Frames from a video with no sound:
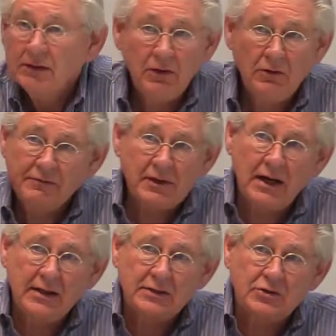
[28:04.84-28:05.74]
of the
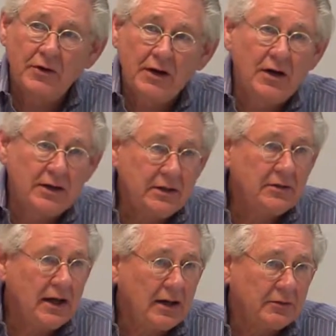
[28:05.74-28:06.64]
kind that's going on
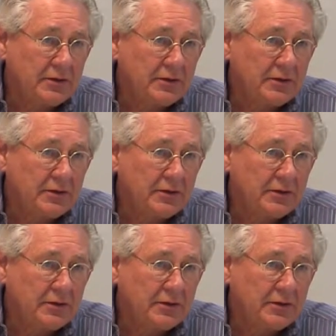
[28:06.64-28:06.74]
here now,